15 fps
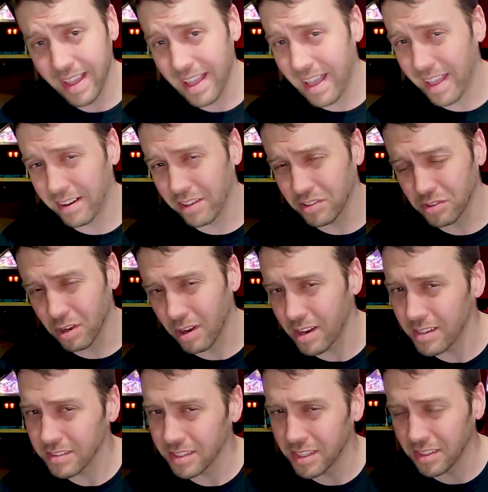and it's
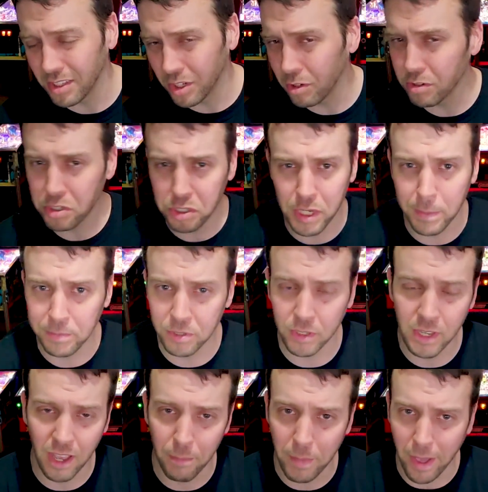causing little chips to
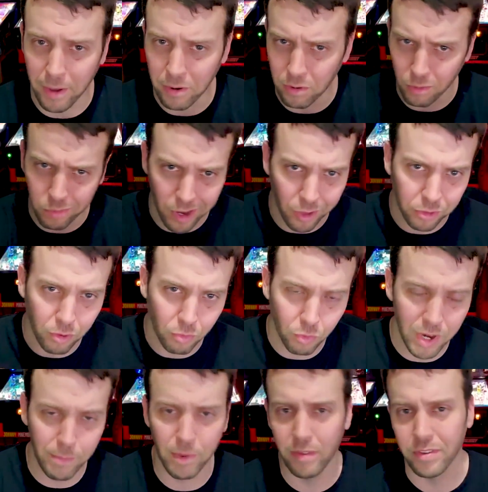come out around the
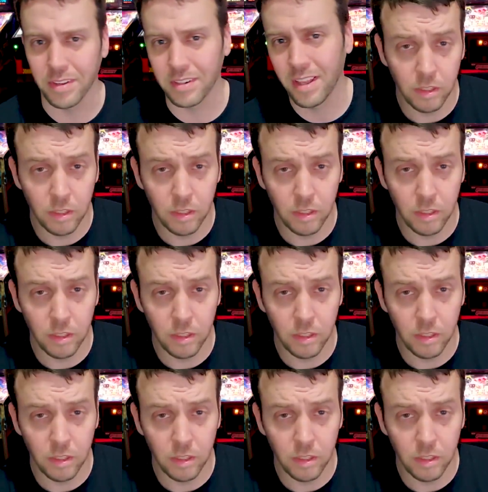rim of it.